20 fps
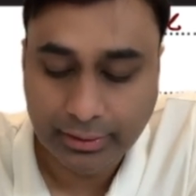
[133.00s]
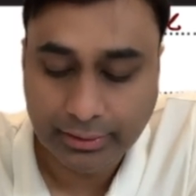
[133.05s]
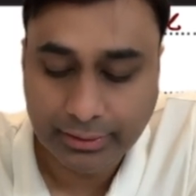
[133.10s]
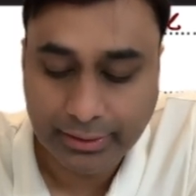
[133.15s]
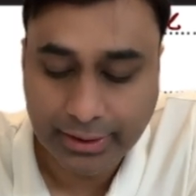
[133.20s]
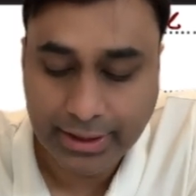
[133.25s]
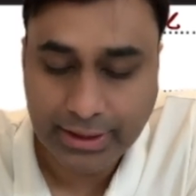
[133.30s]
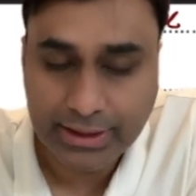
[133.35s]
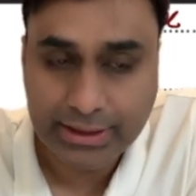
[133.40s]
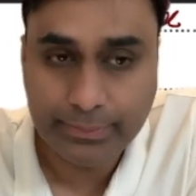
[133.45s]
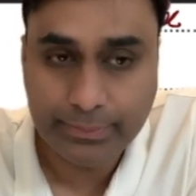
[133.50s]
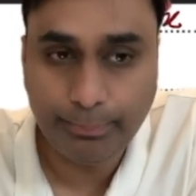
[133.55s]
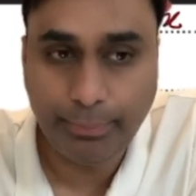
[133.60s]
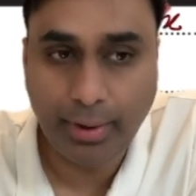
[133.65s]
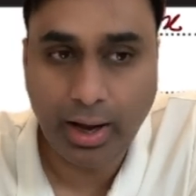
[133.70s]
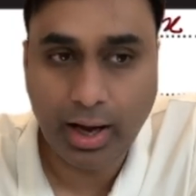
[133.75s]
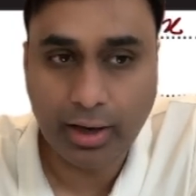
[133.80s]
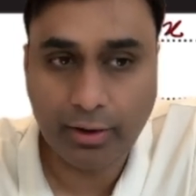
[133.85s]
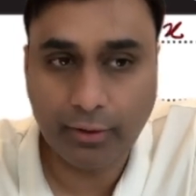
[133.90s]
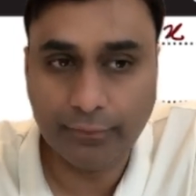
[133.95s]
this
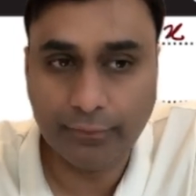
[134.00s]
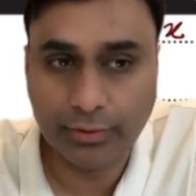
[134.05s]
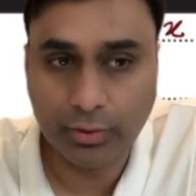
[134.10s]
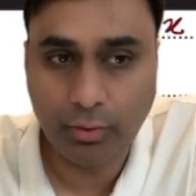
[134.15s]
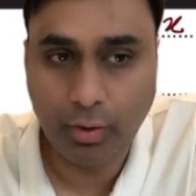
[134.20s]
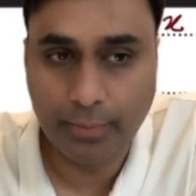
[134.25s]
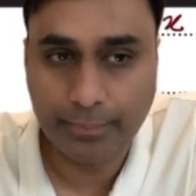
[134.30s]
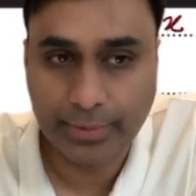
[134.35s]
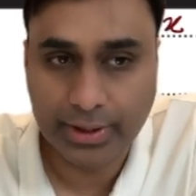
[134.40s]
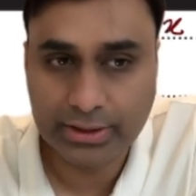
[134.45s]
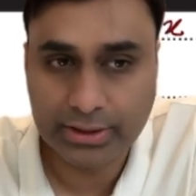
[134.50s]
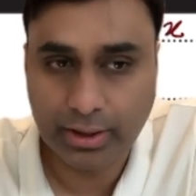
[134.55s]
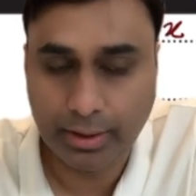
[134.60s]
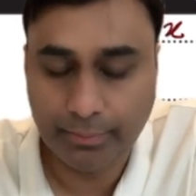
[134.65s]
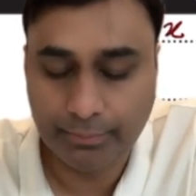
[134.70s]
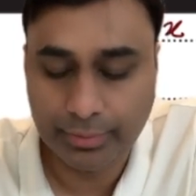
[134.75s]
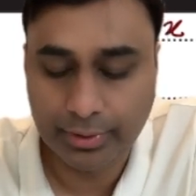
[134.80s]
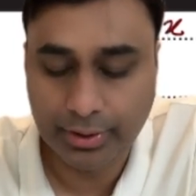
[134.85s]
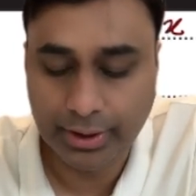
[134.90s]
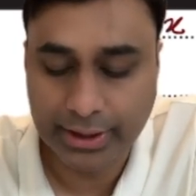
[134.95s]
part of the complex
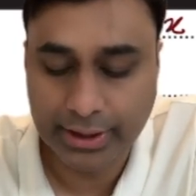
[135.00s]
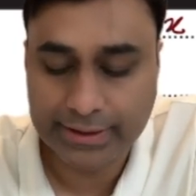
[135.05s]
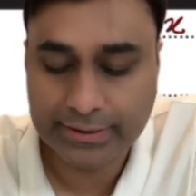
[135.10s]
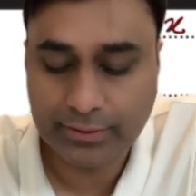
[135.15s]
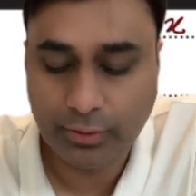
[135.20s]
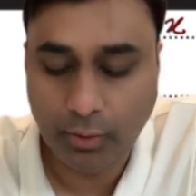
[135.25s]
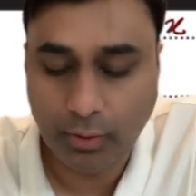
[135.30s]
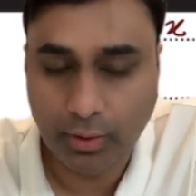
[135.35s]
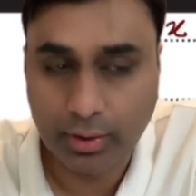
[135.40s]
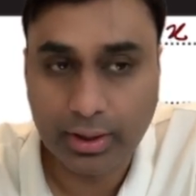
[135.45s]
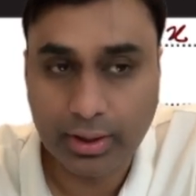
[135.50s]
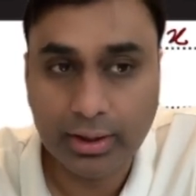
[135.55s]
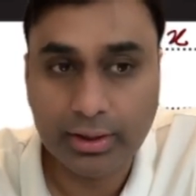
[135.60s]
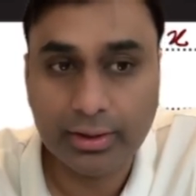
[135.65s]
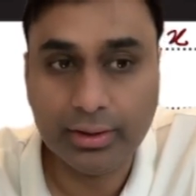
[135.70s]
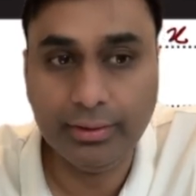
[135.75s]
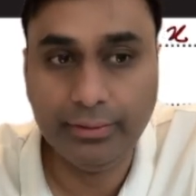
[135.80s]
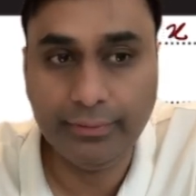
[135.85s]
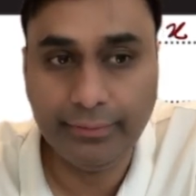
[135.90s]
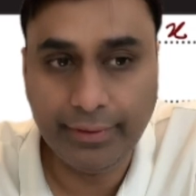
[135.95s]
number is called
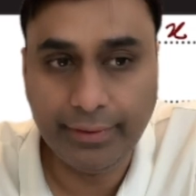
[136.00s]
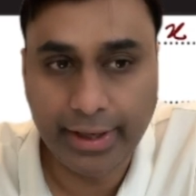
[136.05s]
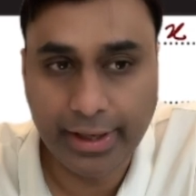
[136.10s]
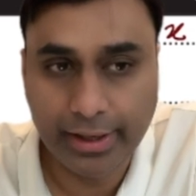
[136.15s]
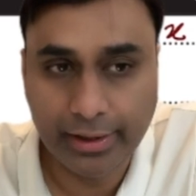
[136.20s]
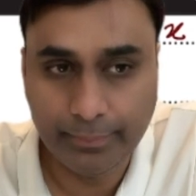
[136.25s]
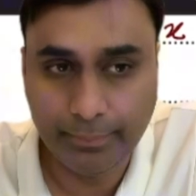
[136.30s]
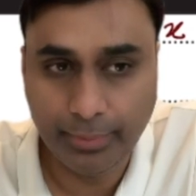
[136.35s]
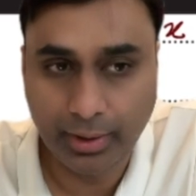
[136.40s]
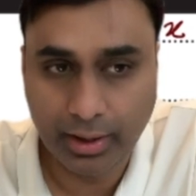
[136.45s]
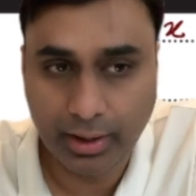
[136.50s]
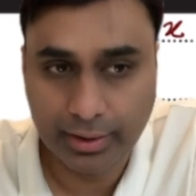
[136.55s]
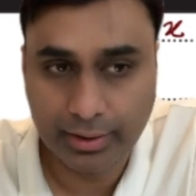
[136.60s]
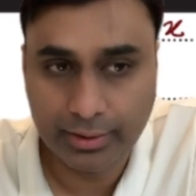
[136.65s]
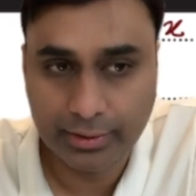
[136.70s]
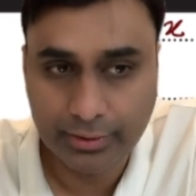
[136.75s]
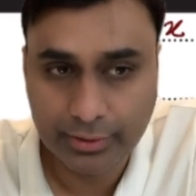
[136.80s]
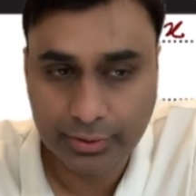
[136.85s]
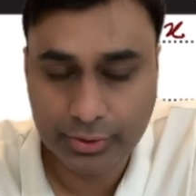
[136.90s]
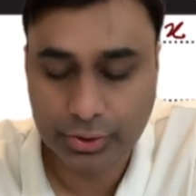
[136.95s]
the real part.
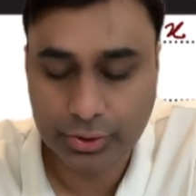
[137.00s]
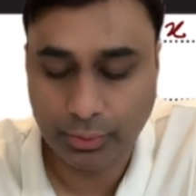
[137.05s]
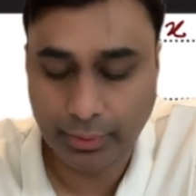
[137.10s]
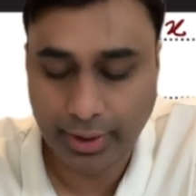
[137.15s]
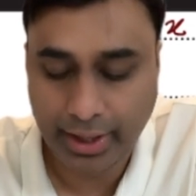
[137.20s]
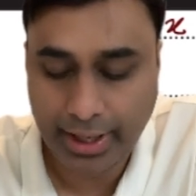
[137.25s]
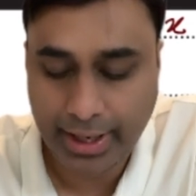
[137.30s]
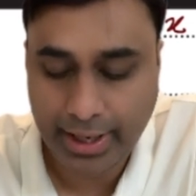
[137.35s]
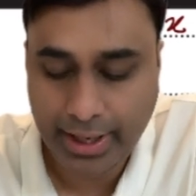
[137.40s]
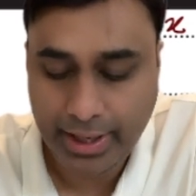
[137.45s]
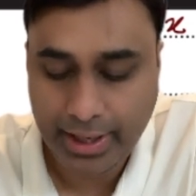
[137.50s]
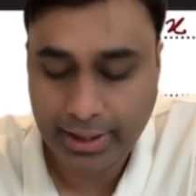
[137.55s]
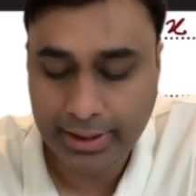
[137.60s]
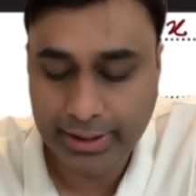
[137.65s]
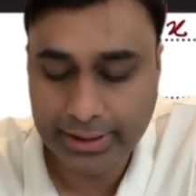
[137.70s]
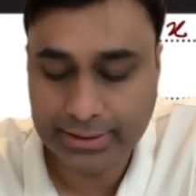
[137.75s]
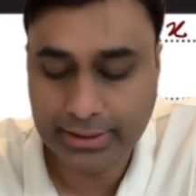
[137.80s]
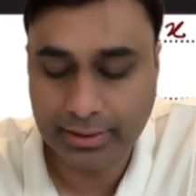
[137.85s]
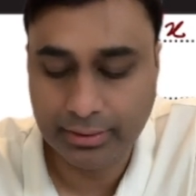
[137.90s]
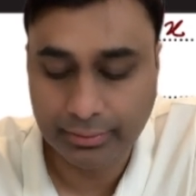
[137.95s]
So A
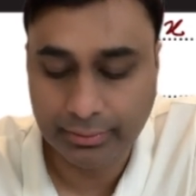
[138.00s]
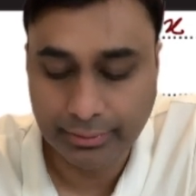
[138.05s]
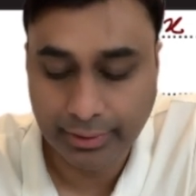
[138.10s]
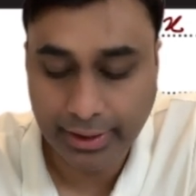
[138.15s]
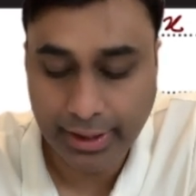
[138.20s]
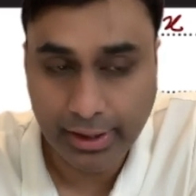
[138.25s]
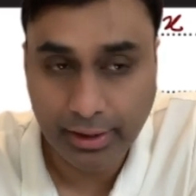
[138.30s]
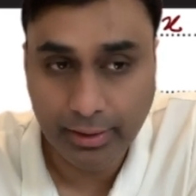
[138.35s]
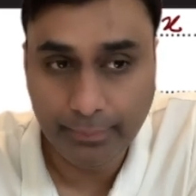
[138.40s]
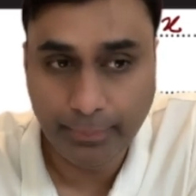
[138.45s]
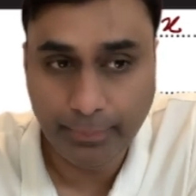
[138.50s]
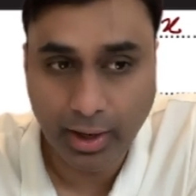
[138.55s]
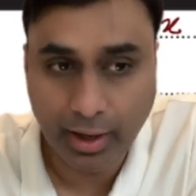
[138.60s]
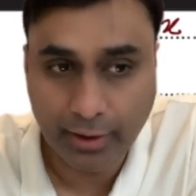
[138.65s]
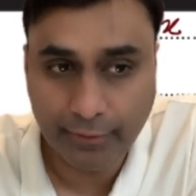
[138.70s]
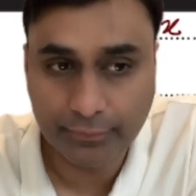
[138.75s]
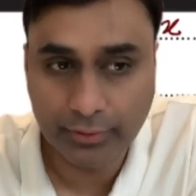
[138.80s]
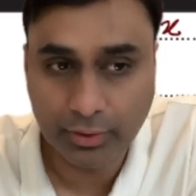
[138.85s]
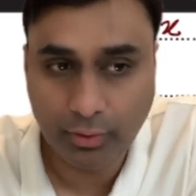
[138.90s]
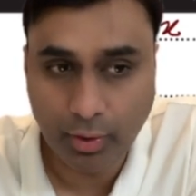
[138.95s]
is the real
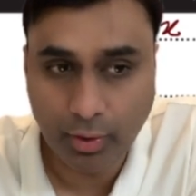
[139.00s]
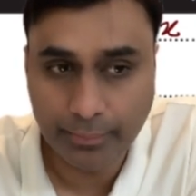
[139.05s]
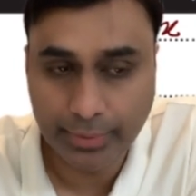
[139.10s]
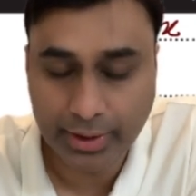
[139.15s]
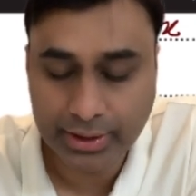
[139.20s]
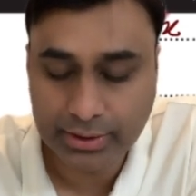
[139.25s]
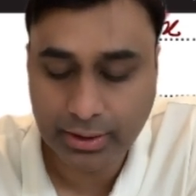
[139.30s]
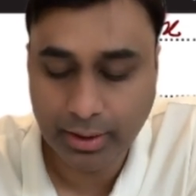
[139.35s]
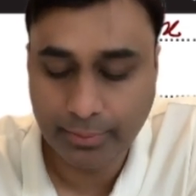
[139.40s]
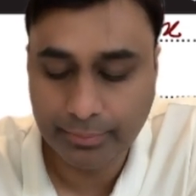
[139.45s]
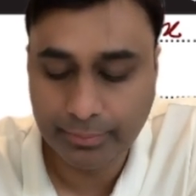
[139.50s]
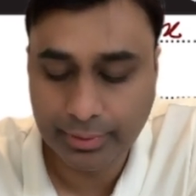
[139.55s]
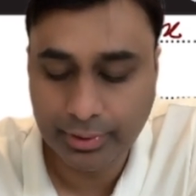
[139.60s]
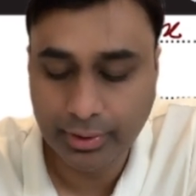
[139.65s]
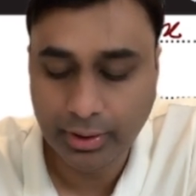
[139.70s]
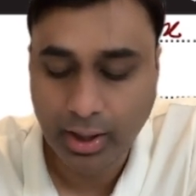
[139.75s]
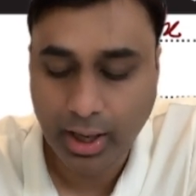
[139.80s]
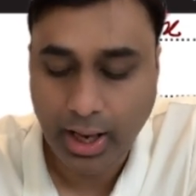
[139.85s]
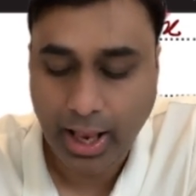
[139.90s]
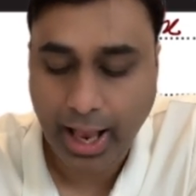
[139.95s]
part of the complex number
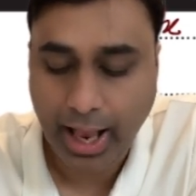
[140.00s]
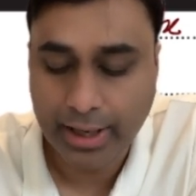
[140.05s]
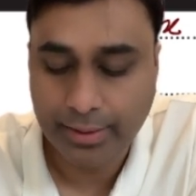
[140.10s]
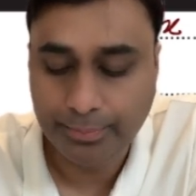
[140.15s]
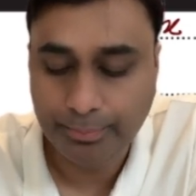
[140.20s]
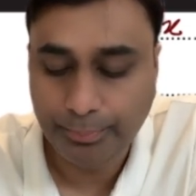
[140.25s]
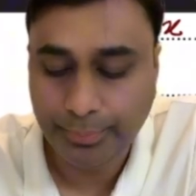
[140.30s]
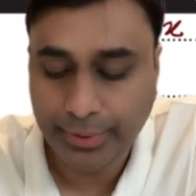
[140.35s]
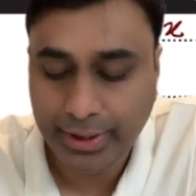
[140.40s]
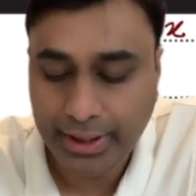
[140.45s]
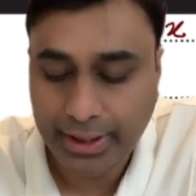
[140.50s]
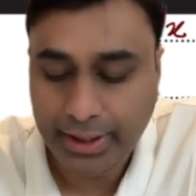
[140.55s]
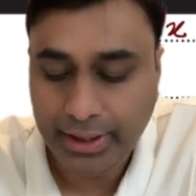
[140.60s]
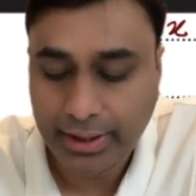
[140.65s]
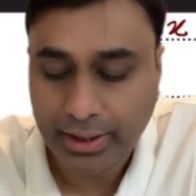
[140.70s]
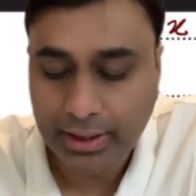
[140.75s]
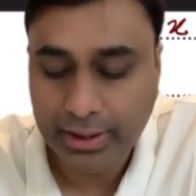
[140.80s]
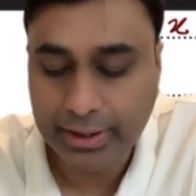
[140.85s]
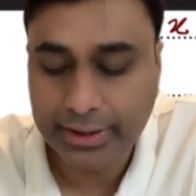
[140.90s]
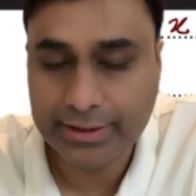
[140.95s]
and B
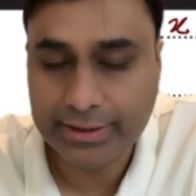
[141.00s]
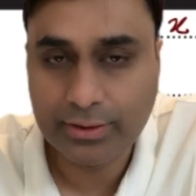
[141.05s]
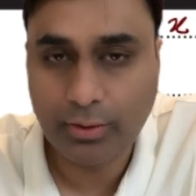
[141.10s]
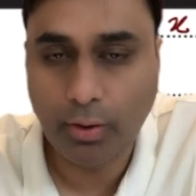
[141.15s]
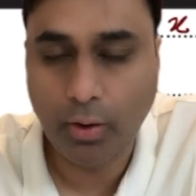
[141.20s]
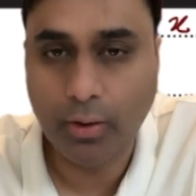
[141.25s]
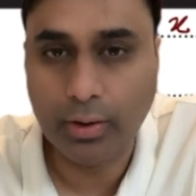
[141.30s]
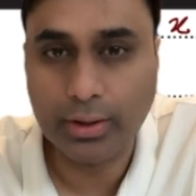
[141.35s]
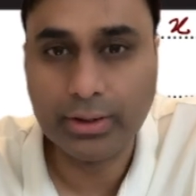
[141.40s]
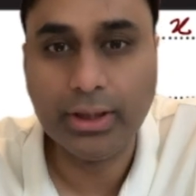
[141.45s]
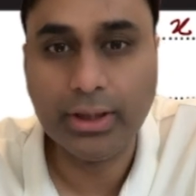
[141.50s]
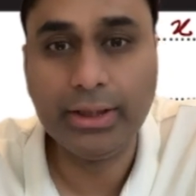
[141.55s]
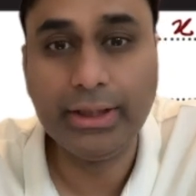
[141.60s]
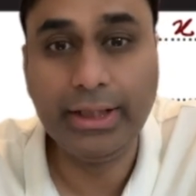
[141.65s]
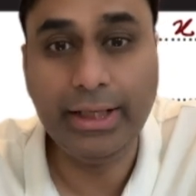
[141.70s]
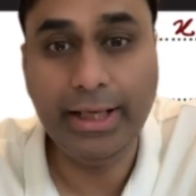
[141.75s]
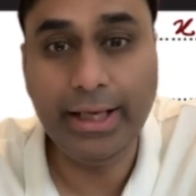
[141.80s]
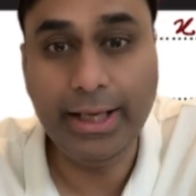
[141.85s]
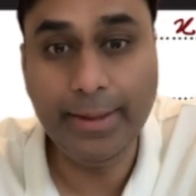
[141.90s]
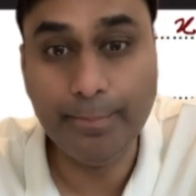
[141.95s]
is called
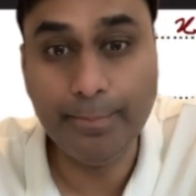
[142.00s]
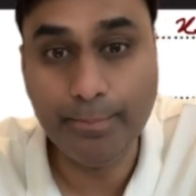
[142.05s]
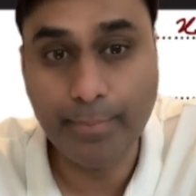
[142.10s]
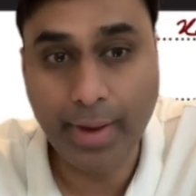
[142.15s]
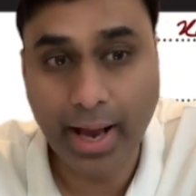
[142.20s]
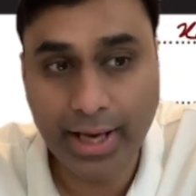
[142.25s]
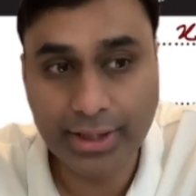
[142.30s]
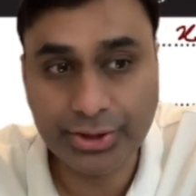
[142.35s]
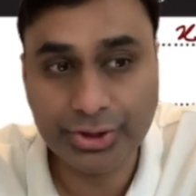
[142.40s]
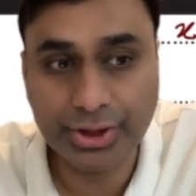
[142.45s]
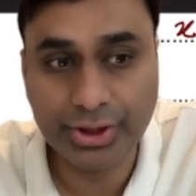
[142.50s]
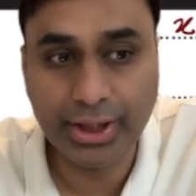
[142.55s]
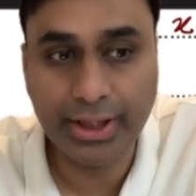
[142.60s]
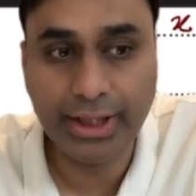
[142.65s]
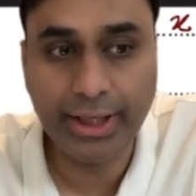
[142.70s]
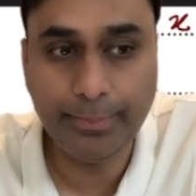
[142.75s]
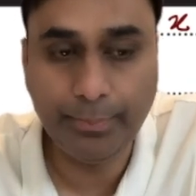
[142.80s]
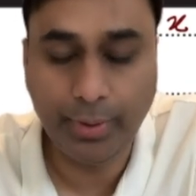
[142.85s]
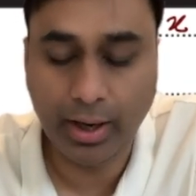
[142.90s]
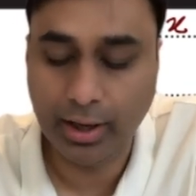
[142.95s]
the
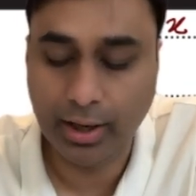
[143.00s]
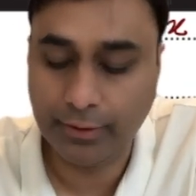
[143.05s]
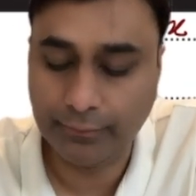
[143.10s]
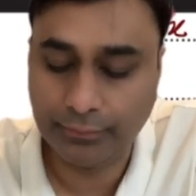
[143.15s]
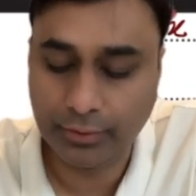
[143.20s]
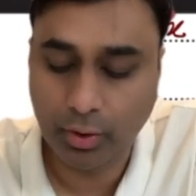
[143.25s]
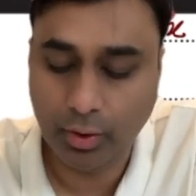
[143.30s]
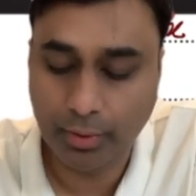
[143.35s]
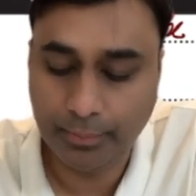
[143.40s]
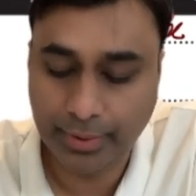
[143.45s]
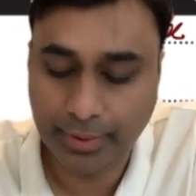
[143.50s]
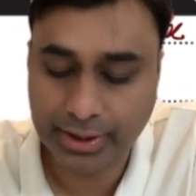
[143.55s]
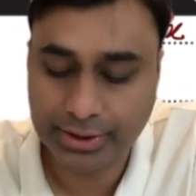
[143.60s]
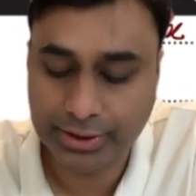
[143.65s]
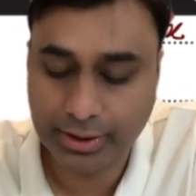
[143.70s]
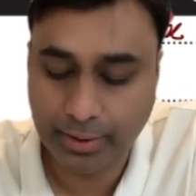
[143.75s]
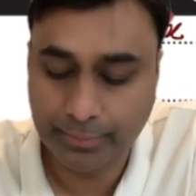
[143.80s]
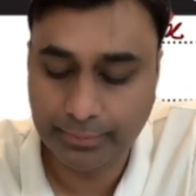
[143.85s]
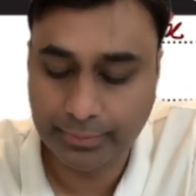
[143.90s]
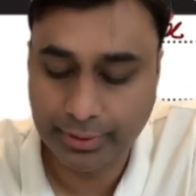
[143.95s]
imaginary part of the complex
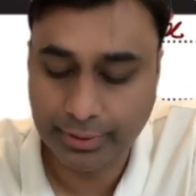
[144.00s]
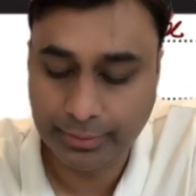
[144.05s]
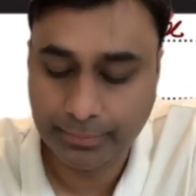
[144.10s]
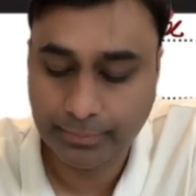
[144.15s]
number.